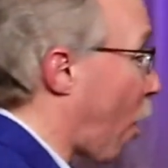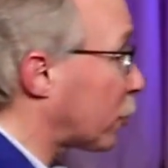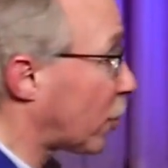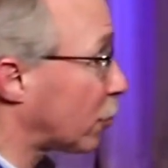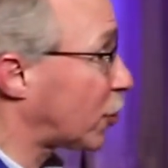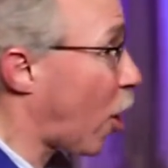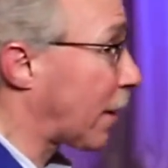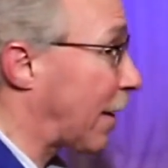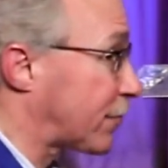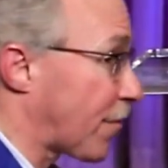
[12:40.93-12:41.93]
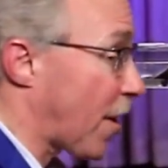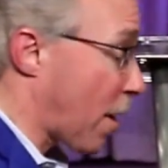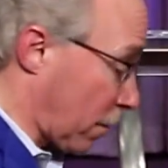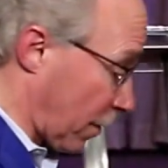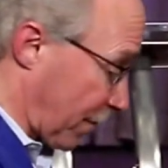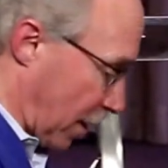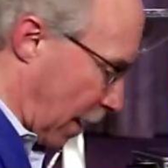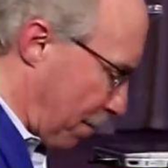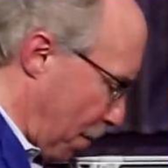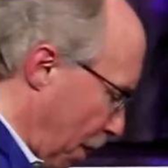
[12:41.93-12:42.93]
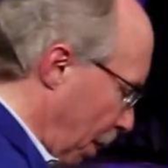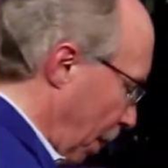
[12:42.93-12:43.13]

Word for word: who also sought after the heart of God,